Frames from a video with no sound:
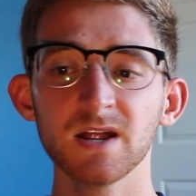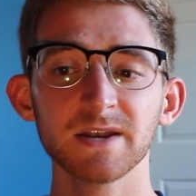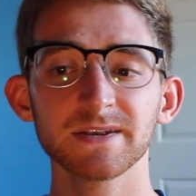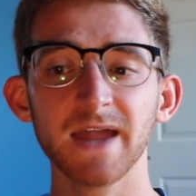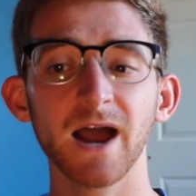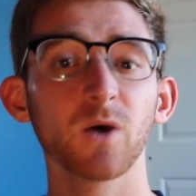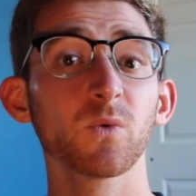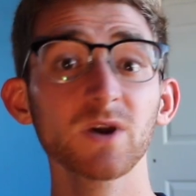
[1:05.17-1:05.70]

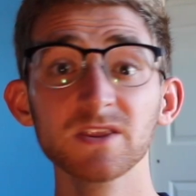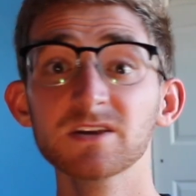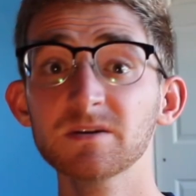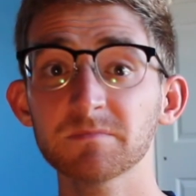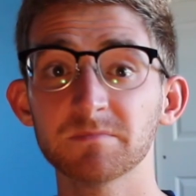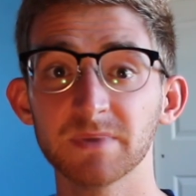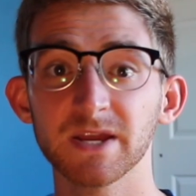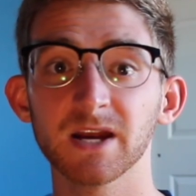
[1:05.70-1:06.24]
Now, one of the
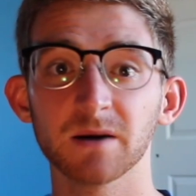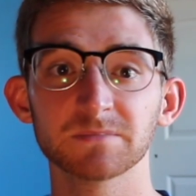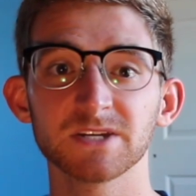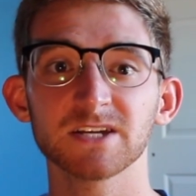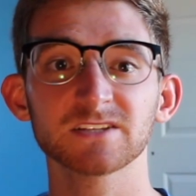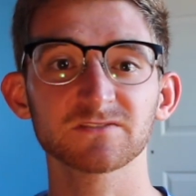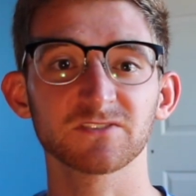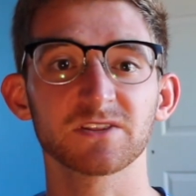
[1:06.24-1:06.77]
big
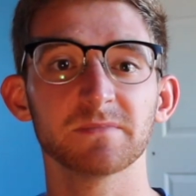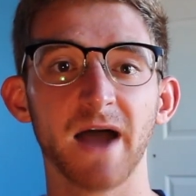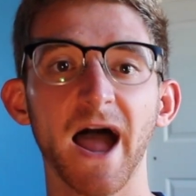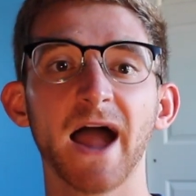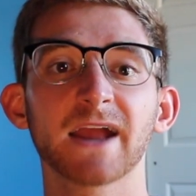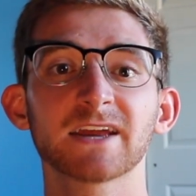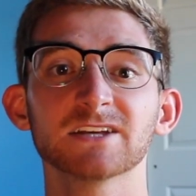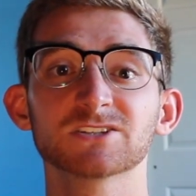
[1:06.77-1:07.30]
updates for the
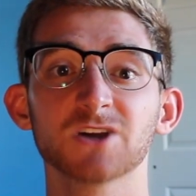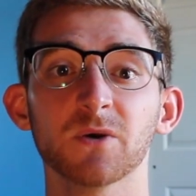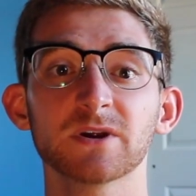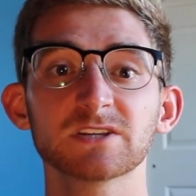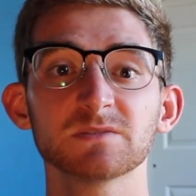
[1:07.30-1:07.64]
Mac is going